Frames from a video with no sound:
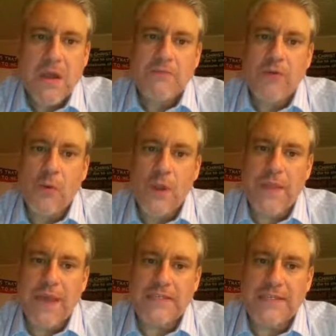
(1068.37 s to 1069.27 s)
For when
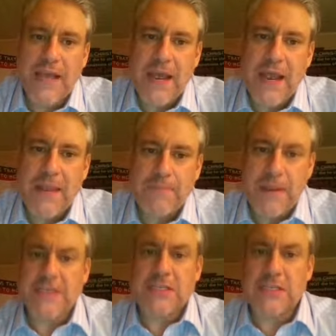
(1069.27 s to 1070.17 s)
they say
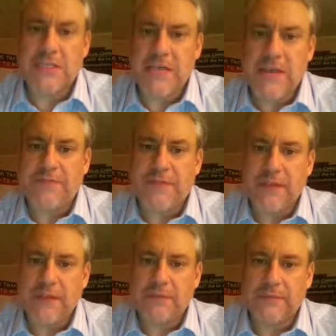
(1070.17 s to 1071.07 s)
peace and
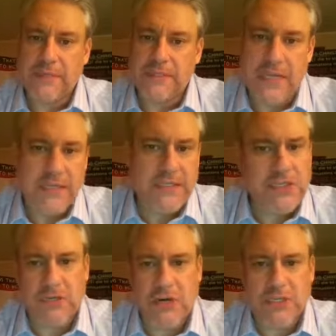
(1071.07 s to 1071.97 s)
safety, then sudden
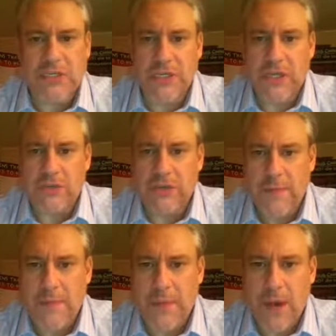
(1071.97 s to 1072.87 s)
destruction shall
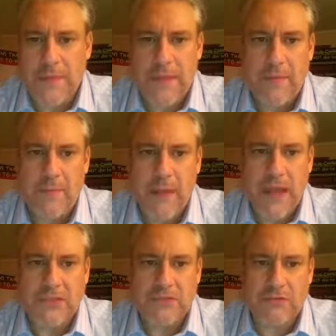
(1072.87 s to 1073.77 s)
come upon them
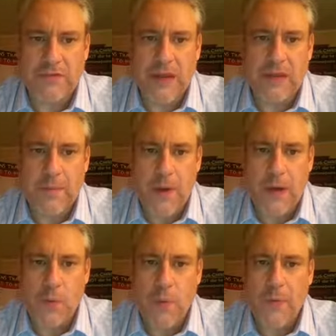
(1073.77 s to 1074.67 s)
as travail upon
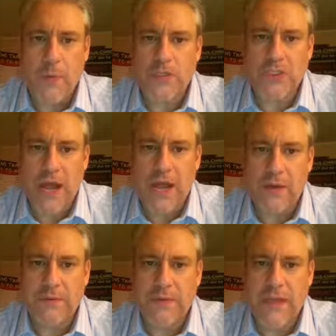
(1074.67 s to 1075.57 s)
a woman with
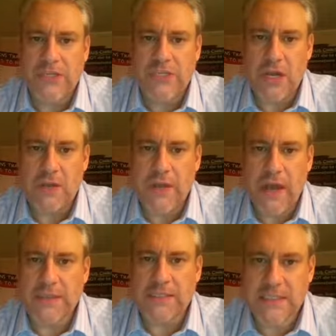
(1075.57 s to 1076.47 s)
child, and they shall
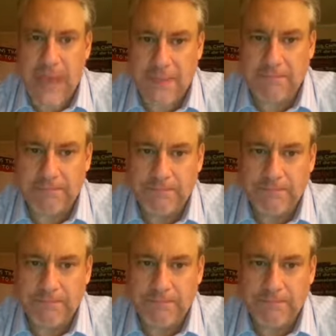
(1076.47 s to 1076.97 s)
not escape.